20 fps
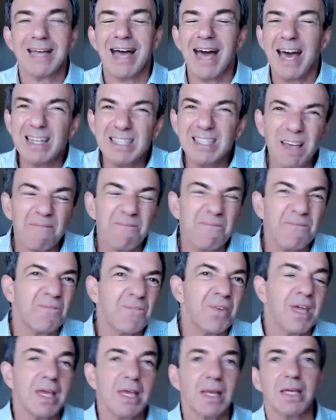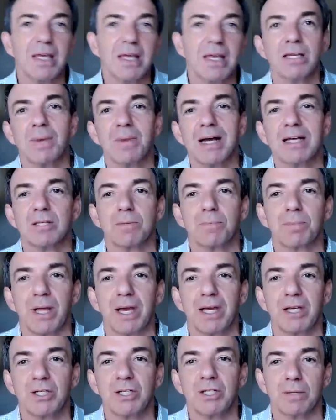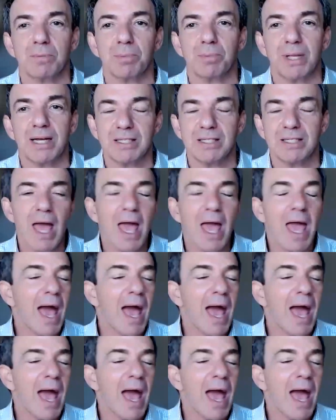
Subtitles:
How does that feed into my supply chain plans?